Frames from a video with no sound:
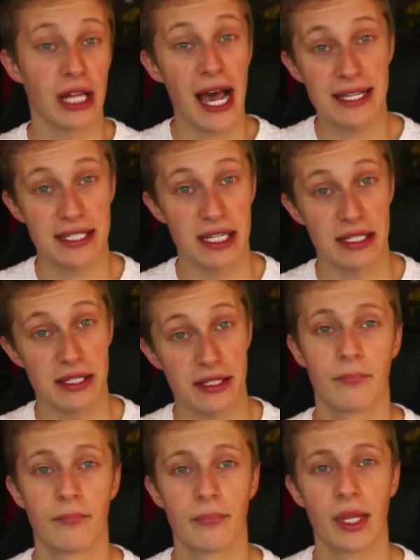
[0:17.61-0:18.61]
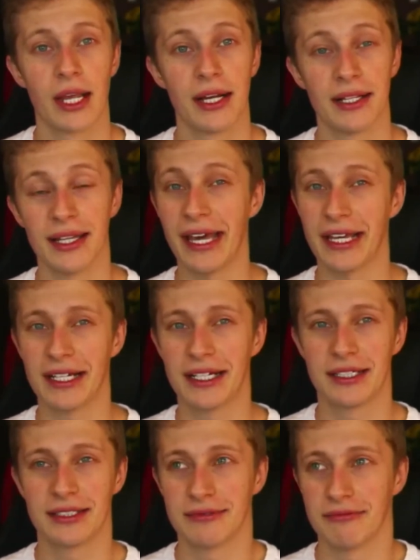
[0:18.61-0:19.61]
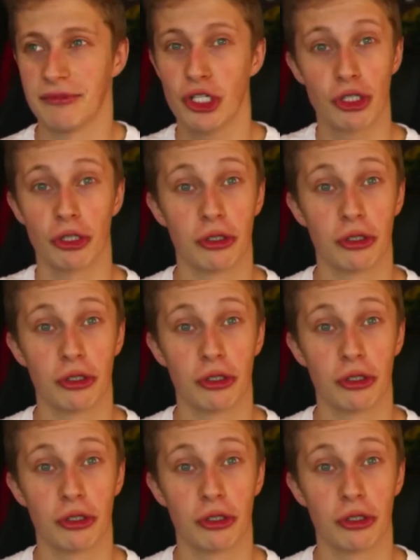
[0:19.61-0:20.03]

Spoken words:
assets, like digital